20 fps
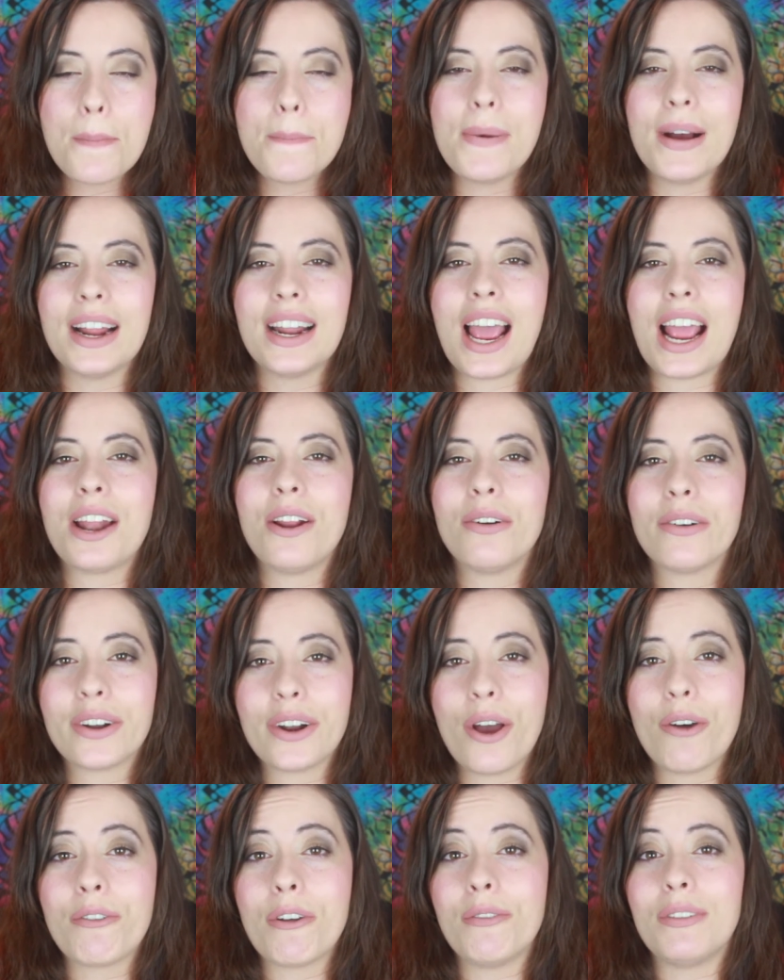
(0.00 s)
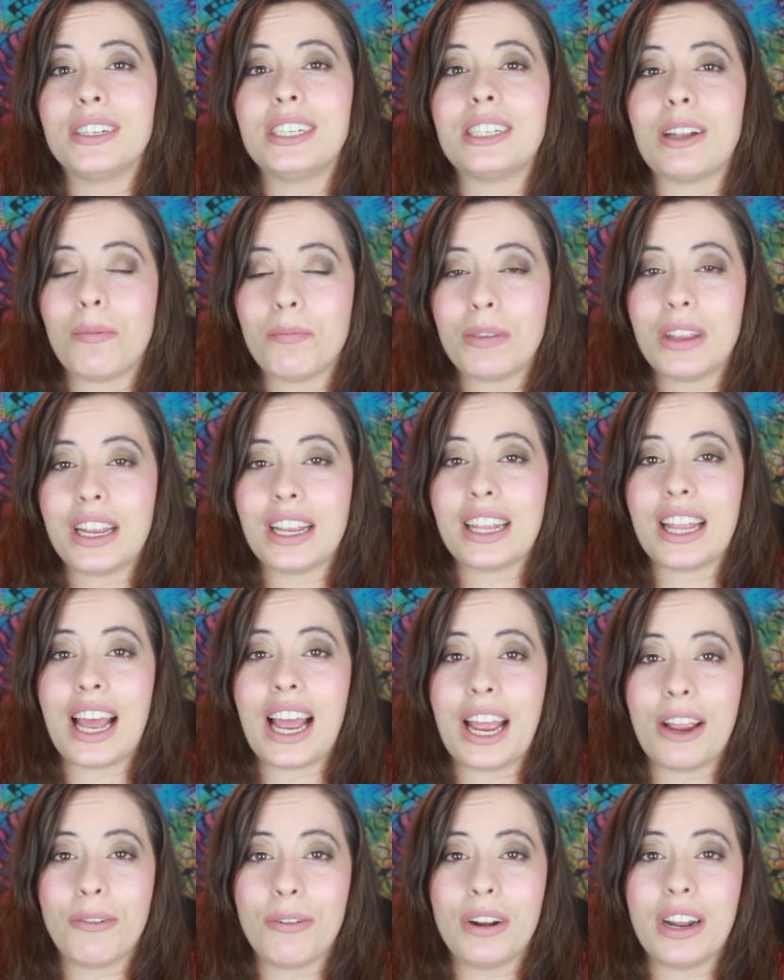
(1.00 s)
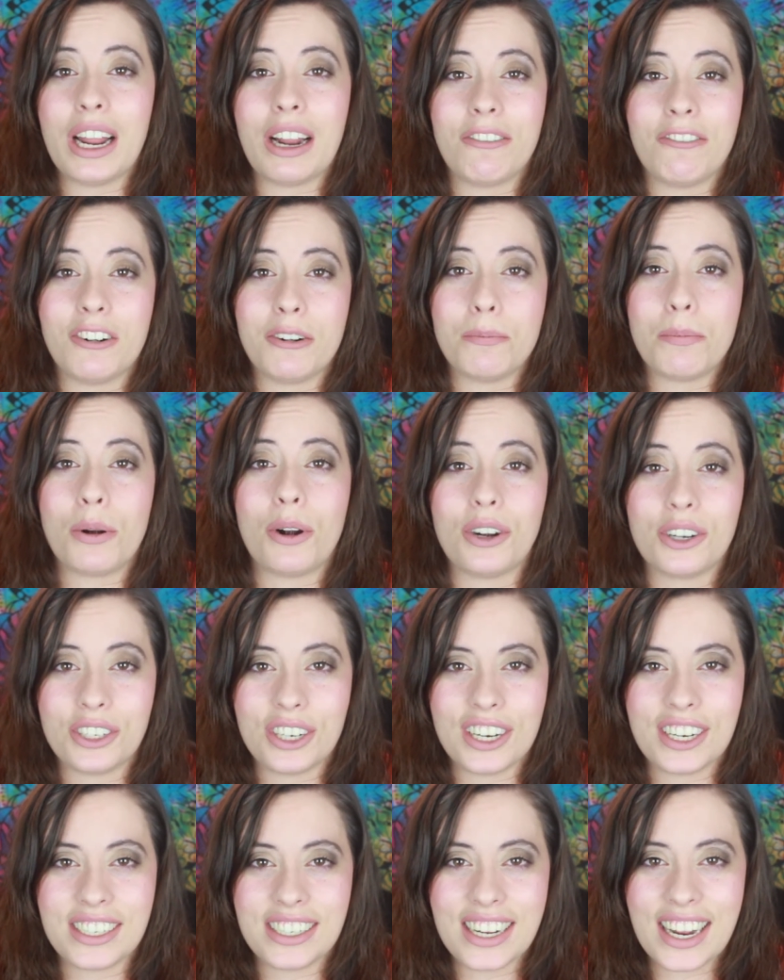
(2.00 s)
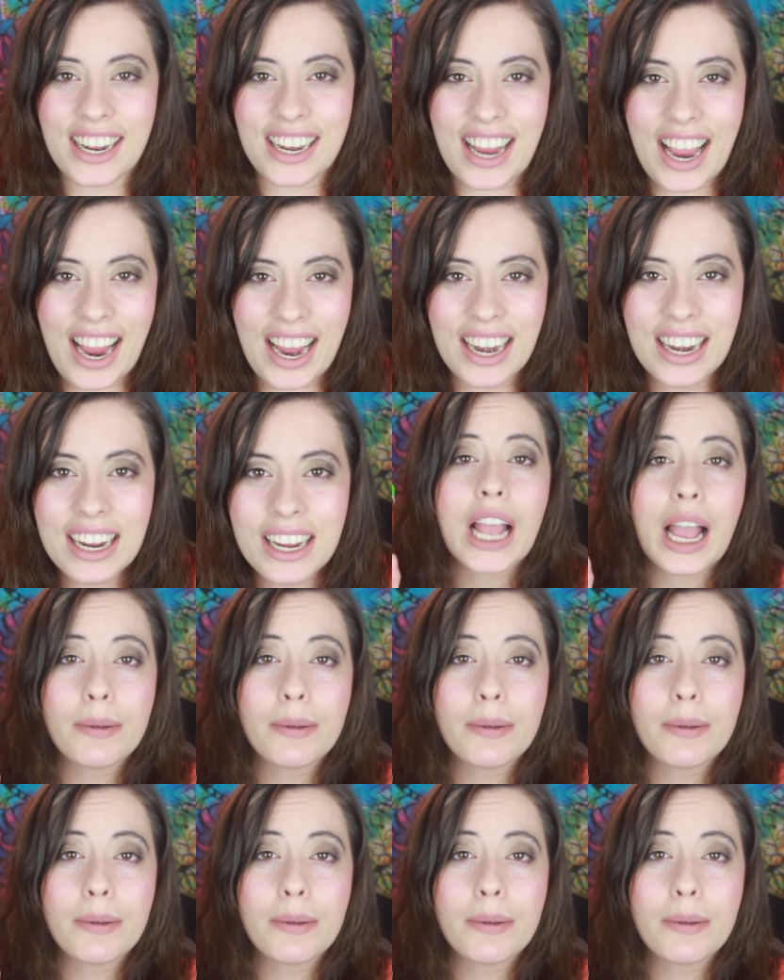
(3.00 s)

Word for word: But I don't know if it was something that I would ever purchase again.